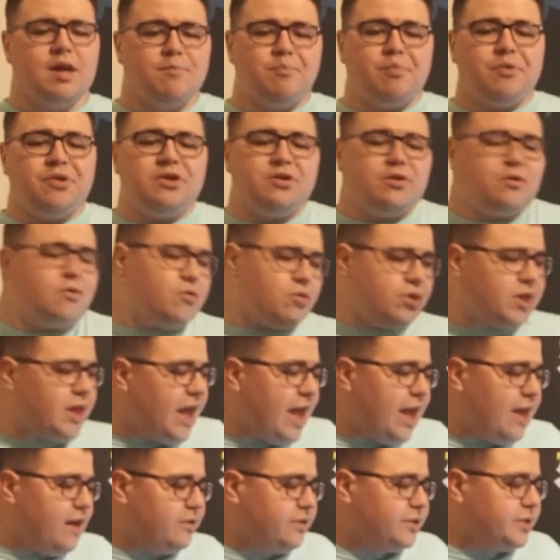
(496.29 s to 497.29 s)
But who
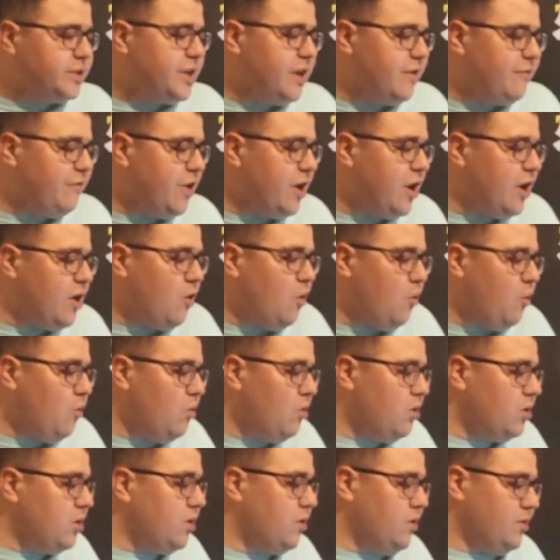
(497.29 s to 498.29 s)
the hell is giving
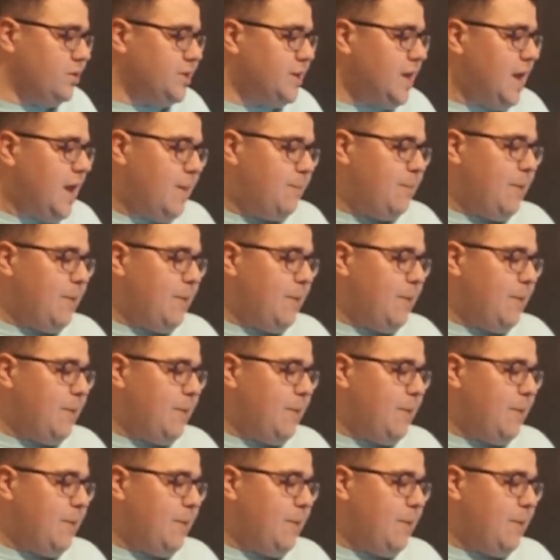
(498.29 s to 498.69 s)
orders?